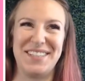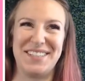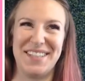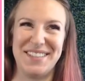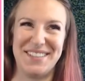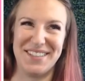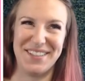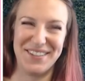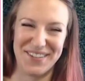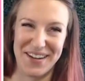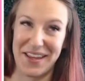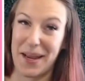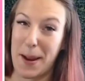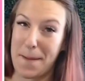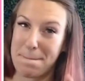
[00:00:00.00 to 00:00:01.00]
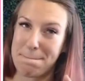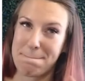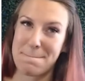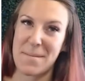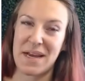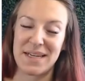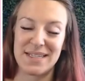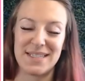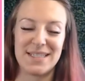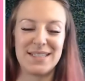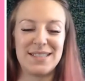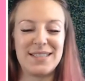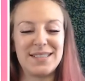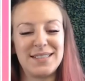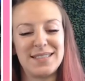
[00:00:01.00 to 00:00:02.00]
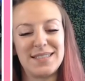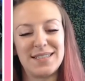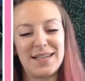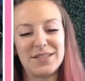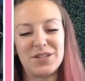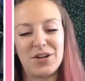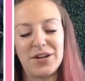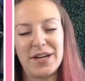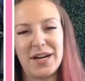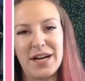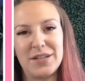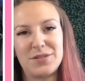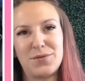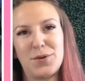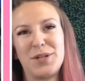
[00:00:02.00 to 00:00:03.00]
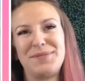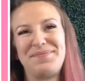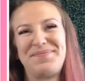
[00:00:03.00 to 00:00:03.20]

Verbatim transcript: says Cinderelli. That's all I can ask for.